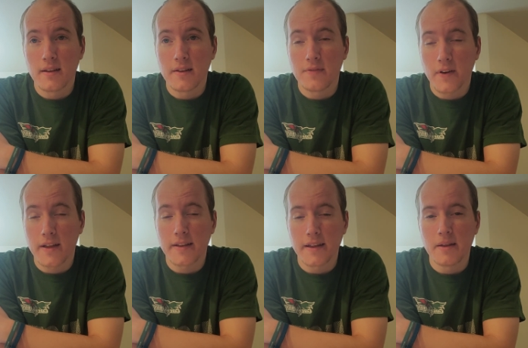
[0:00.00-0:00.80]
it
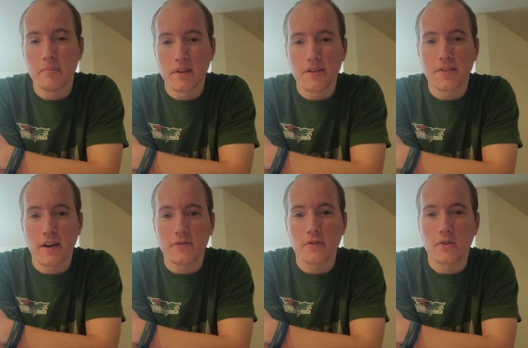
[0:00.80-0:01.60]
finally hit me this
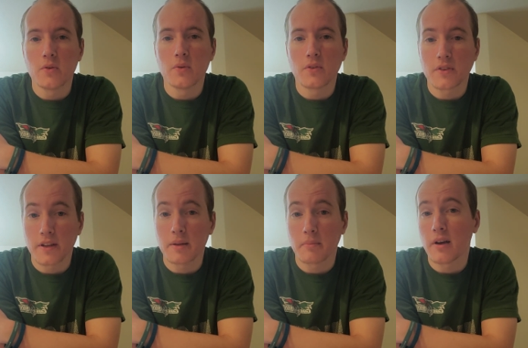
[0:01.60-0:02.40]
afternoon sitting
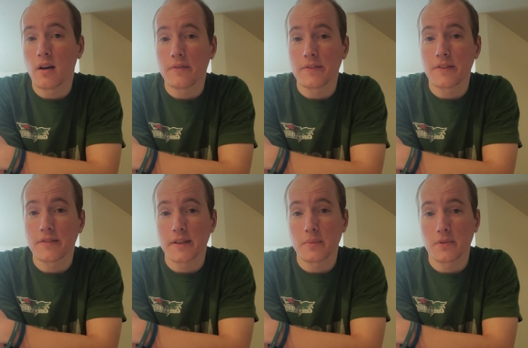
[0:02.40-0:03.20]
in my office
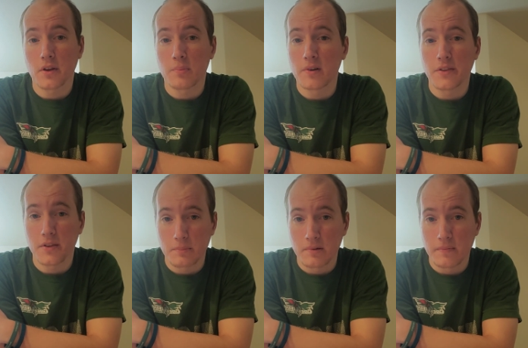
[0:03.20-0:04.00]
that was all pretty
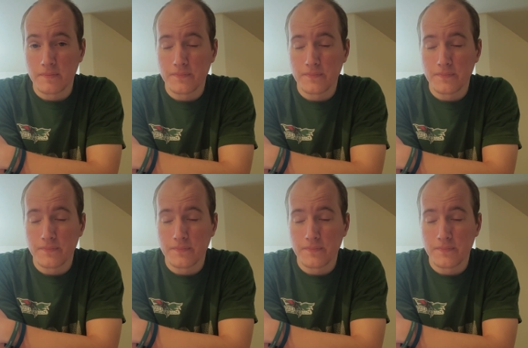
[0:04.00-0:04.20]
simple.